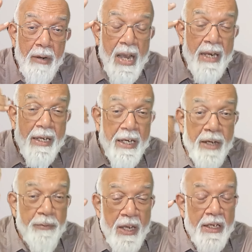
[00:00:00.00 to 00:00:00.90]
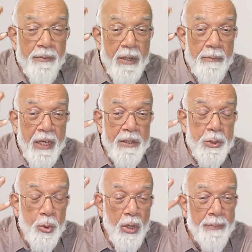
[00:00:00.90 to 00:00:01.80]
And if anyone
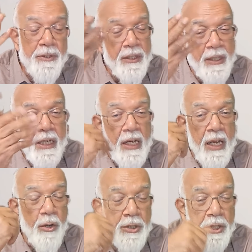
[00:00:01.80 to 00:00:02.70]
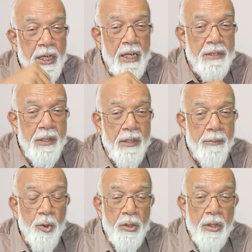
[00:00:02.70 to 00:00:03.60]
makes you upset, he or she has the
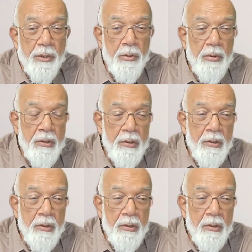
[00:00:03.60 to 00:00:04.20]
remote control.